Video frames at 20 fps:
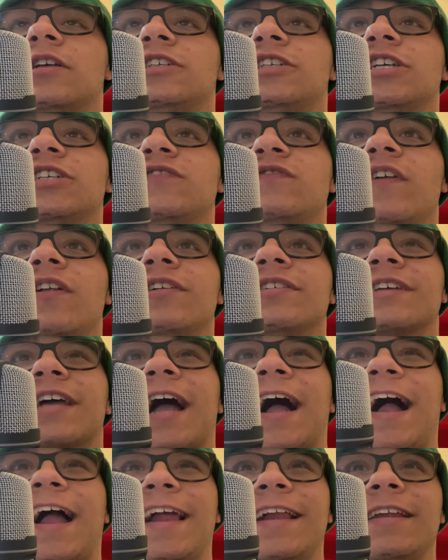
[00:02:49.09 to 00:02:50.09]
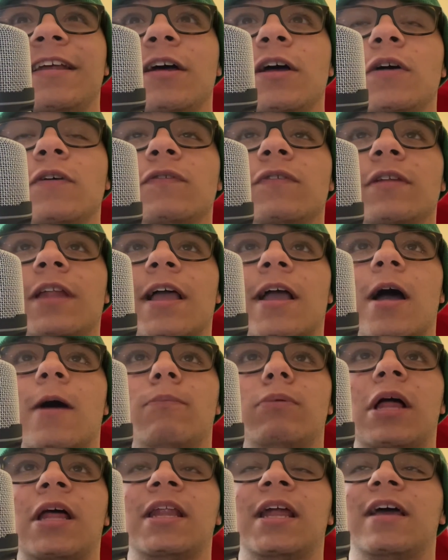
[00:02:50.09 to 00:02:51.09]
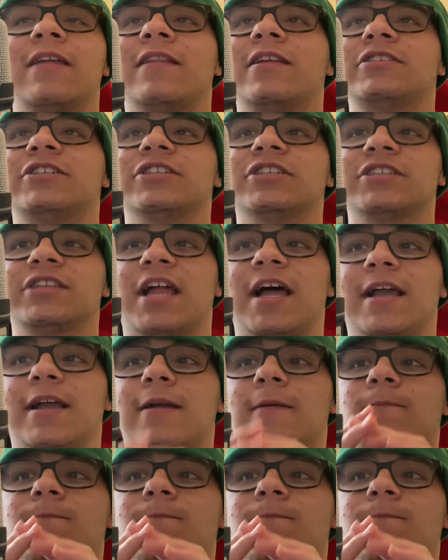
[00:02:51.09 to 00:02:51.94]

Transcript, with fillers: just feels kind of like a plotline that's just like,